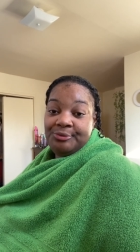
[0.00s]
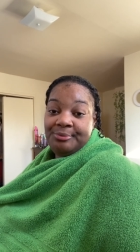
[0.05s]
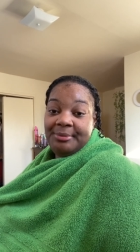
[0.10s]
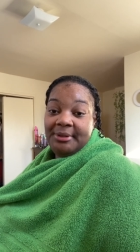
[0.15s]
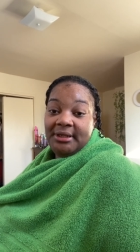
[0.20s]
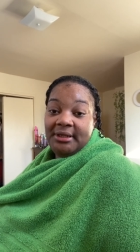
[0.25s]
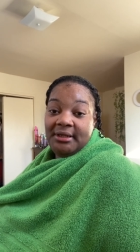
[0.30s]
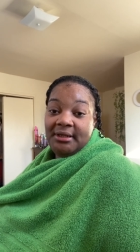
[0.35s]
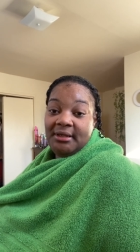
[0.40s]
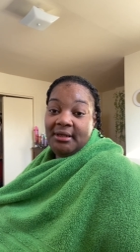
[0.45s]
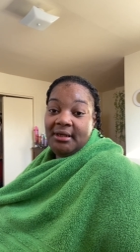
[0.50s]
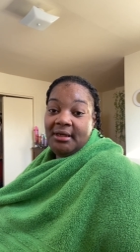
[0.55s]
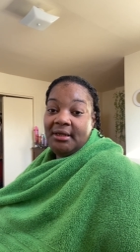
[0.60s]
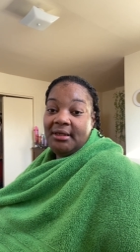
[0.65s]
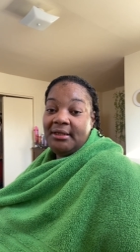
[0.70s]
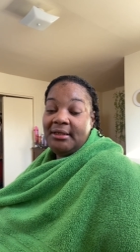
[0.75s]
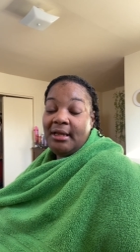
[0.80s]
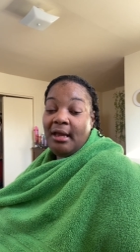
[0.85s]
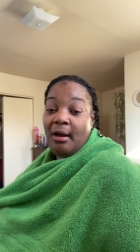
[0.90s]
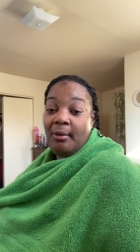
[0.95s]
But
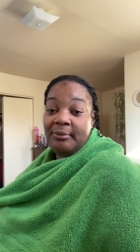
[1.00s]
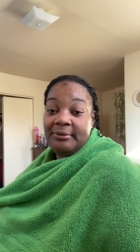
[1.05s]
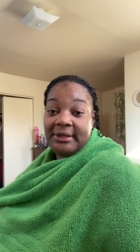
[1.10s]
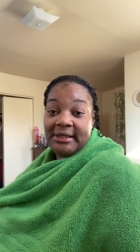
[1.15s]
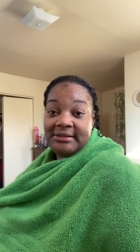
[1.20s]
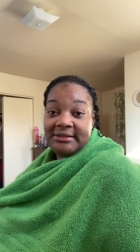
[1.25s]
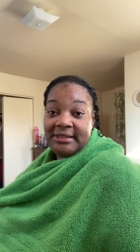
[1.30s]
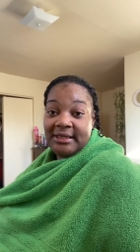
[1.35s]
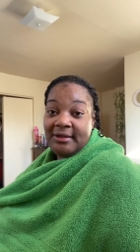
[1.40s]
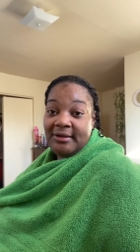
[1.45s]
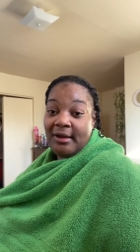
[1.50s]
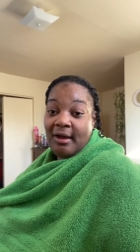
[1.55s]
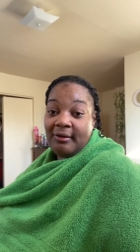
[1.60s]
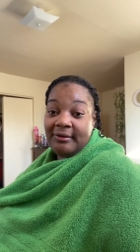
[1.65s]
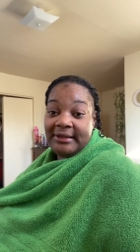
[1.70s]
y'all, when I tell y'all